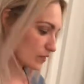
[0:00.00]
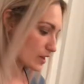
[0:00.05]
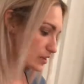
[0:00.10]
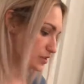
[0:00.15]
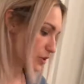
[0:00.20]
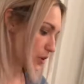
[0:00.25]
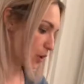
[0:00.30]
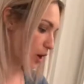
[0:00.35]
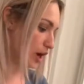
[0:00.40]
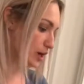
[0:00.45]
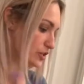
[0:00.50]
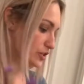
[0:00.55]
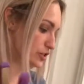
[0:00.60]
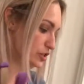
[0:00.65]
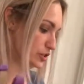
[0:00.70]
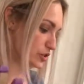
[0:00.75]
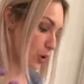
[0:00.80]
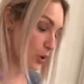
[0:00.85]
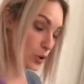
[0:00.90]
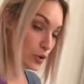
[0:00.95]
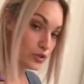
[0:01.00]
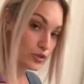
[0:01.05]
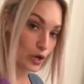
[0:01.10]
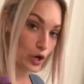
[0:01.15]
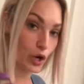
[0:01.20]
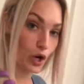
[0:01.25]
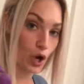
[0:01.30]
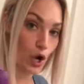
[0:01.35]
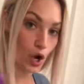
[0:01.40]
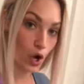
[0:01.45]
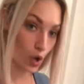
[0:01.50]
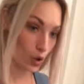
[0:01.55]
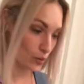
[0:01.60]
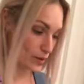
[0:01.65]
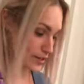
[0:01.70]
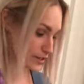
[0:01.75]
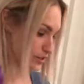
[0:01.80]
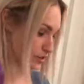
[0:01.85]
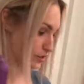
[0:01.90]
So our souls are always